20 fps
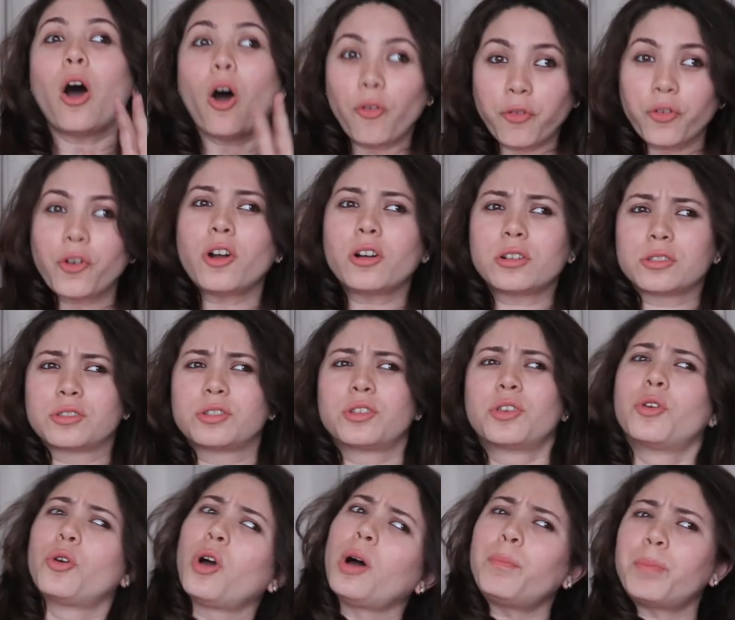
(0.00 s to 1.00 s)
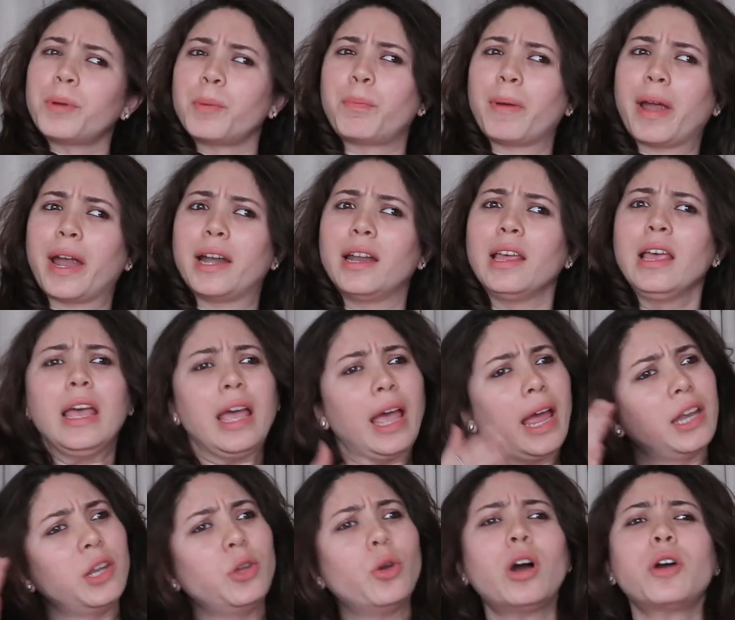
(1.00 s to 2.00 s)
Of course, you're prepared
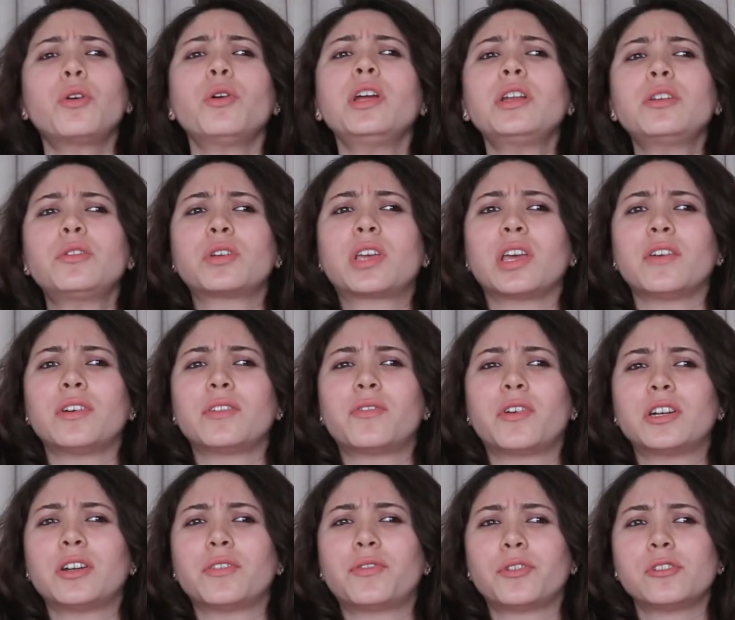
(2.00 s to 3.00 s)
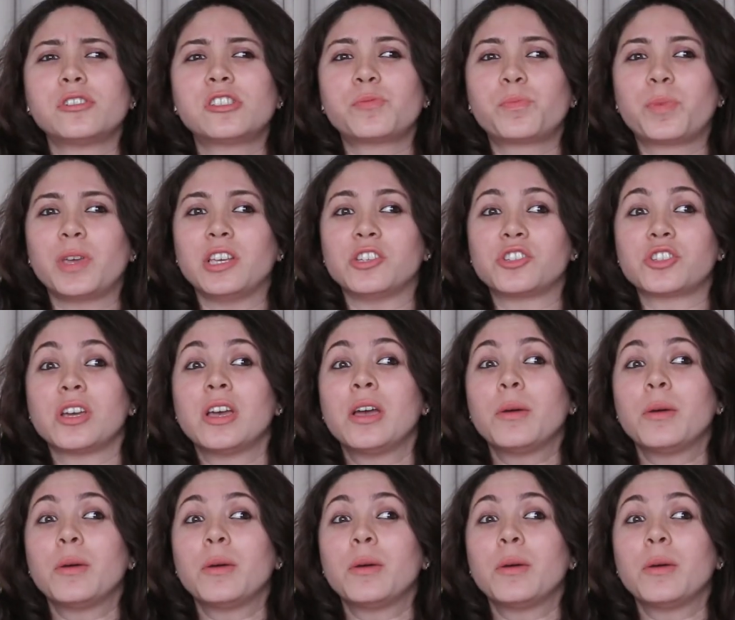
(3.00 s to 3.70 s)
and you're going to give a wonderful speech,